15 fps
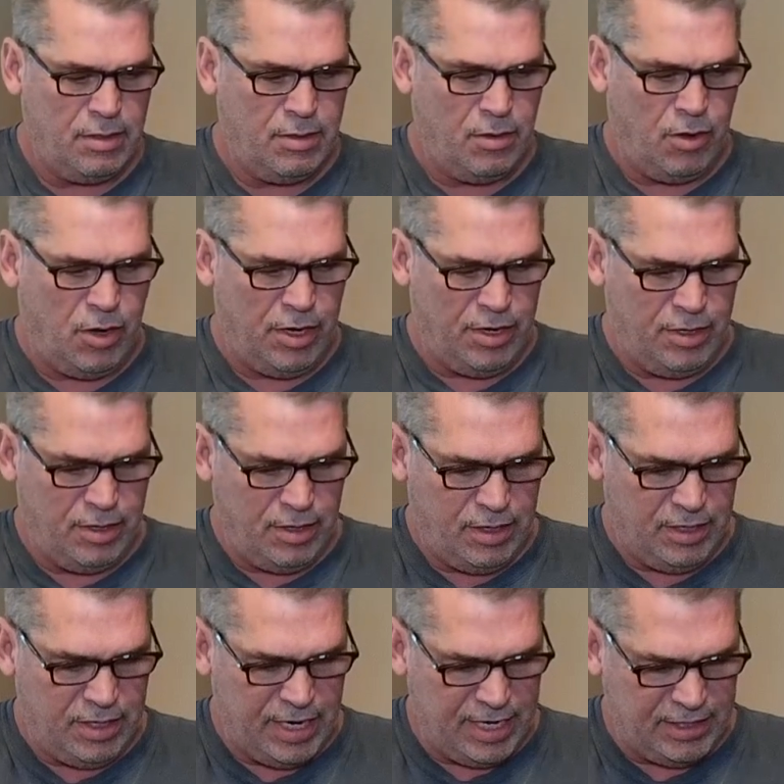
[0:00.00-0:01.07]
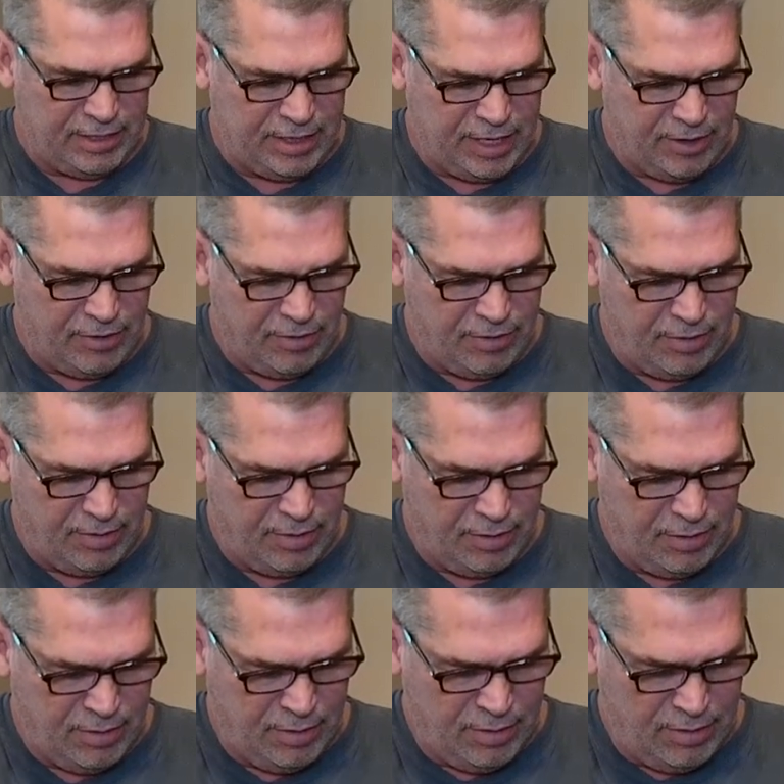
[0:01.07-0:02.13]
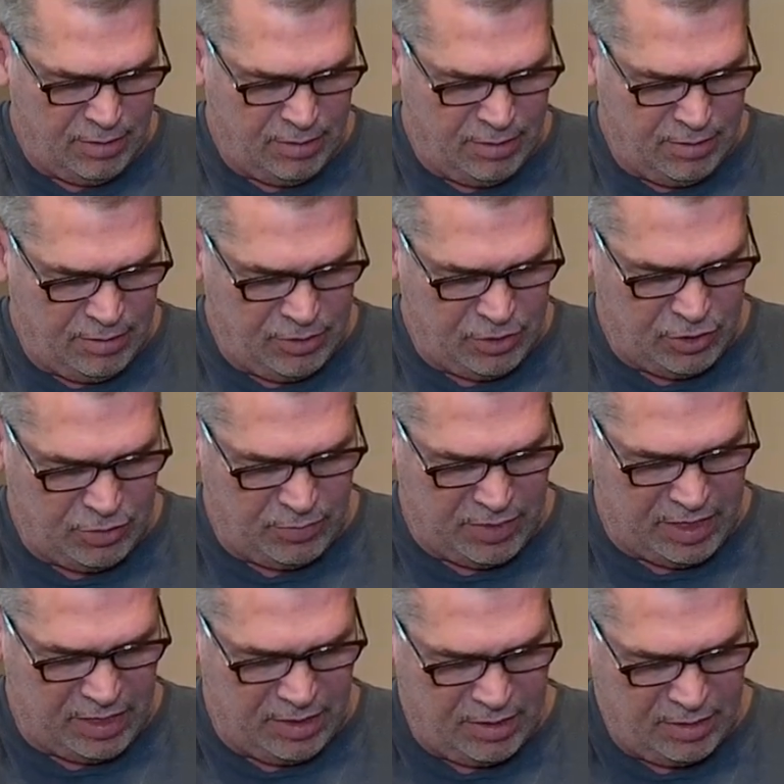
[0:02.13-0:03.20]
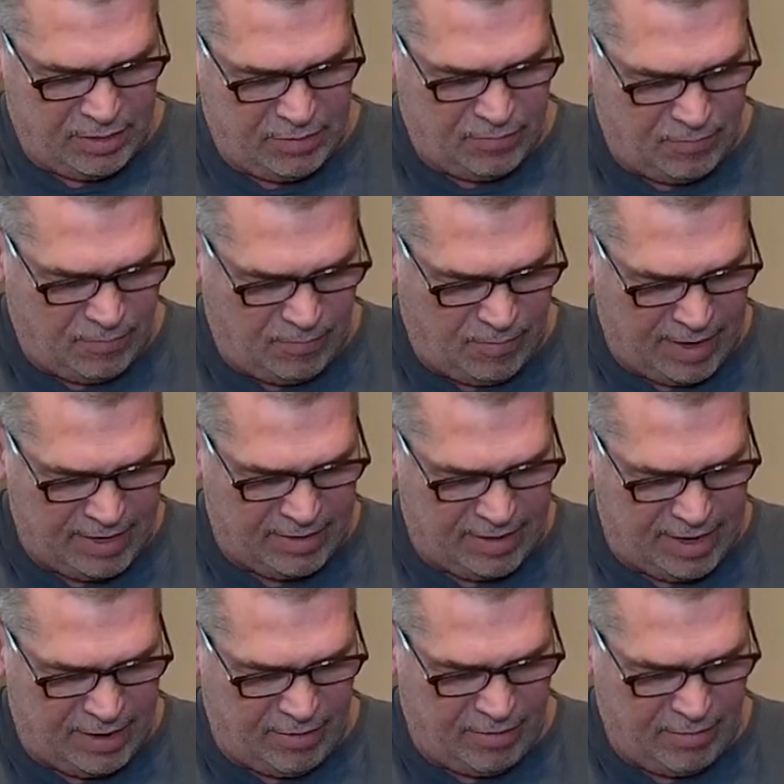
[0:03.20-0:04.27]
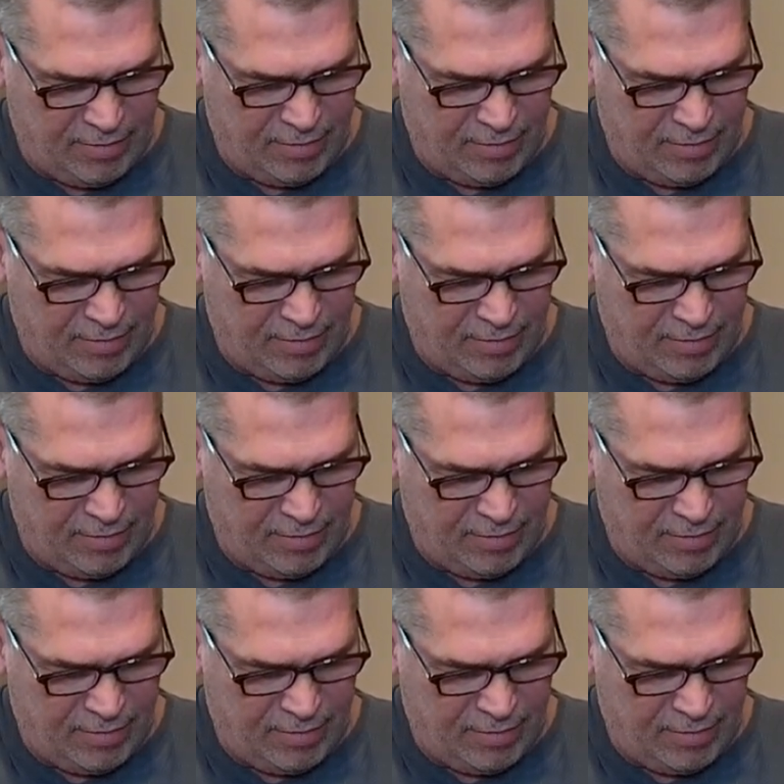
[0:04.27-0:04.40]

on, and dead center should be right there,